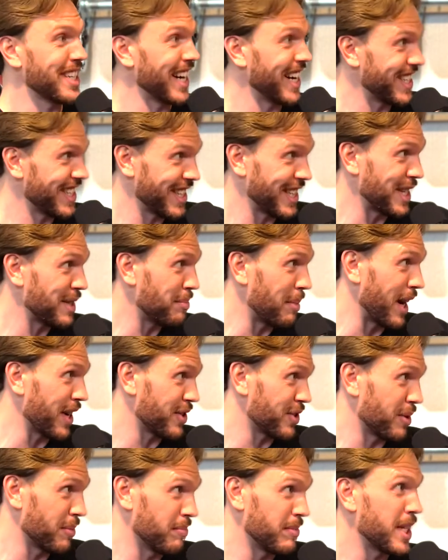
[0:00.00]
ends of the
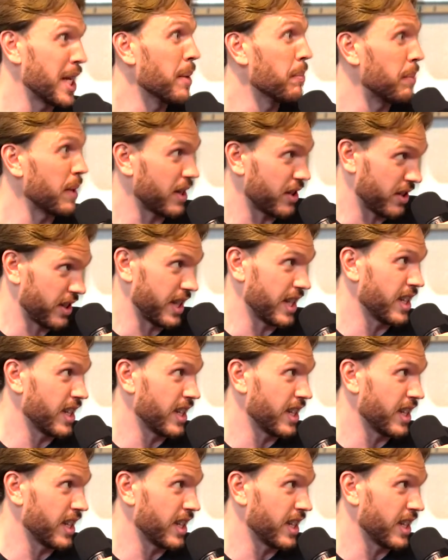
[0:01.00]
spectrum typically.